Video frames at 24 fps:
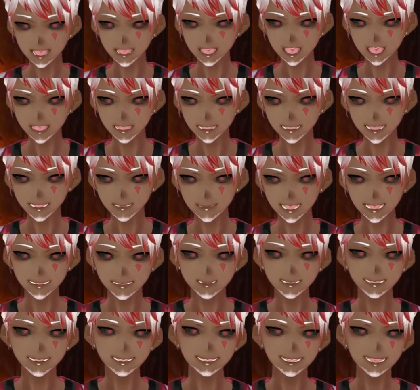or I
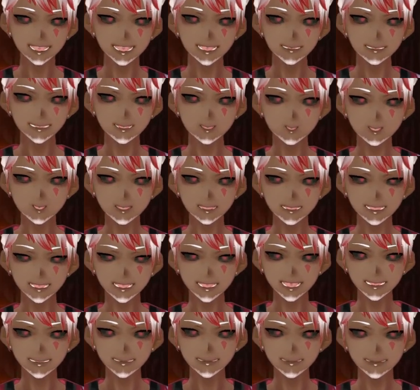should say two three
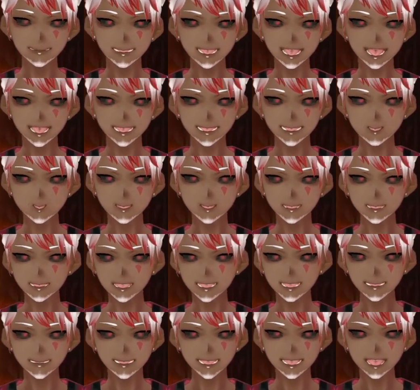weeks, uh, two three
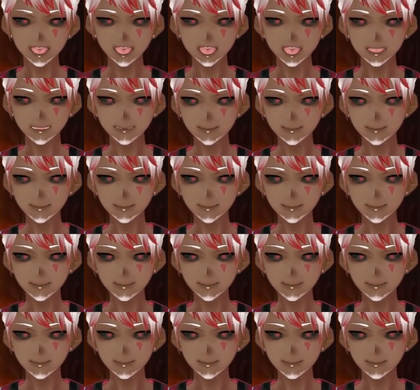weeks ago.